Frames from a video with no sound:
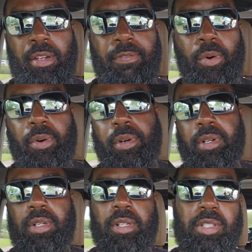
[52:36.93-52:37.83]
Ford,
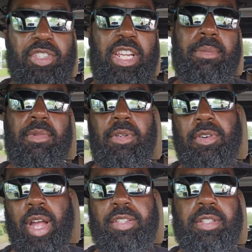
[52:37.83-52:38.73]
Jeep,
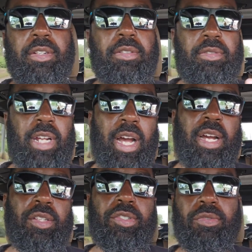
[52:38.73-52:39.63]
Chrysler,
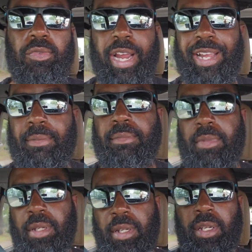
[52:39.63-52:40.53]
Dodge, Ram,
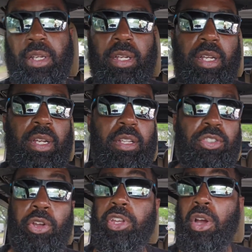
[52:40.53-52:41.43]

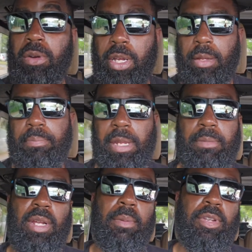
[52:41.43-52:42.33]
Toyota,
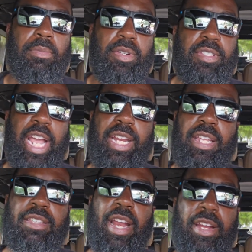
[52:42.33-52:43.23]
BMW,
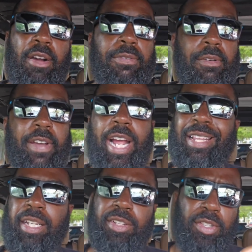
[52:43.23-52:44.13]
Mercedes, and I know for a fact,
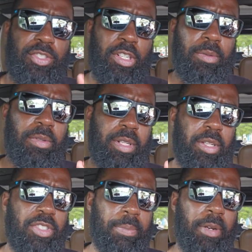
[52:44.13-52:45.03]
I think there's a Subaru
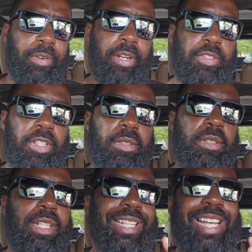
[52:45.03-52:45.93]
dealership over here too.
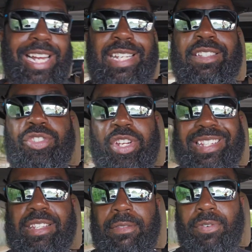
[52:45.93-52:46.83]
And this is
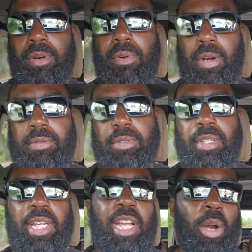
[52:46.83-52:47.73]
just in Fort Walton.
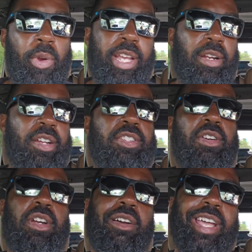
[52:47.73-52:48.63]
We can
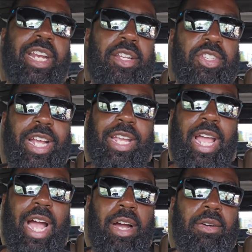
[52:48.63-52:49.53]
also go ahead and check
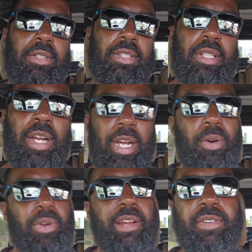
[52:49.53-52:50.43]
out uh,
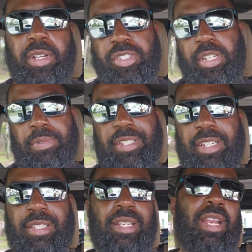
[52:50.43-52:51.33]
whatever dealerships
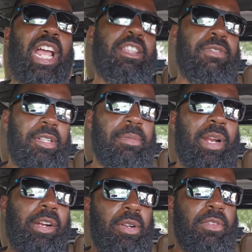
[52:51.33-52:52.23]
exist in Niceville, but
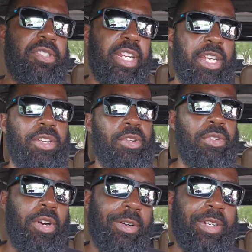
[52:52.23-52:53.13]
I don't know if there's any new
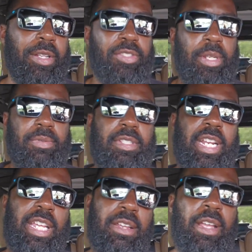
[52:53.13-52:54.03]
car dealerships,
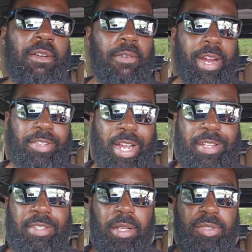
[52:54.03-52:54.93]
any
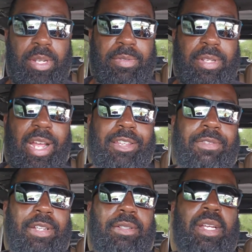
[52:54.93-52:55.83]
franchise dealerships in
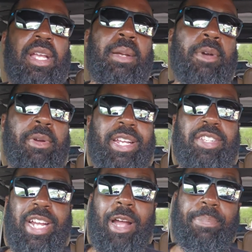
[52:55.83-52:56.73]
Niceville, but we can
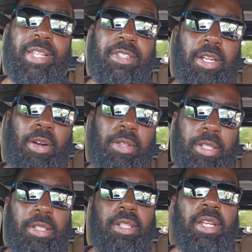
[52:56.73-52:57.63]
check out Pensacola.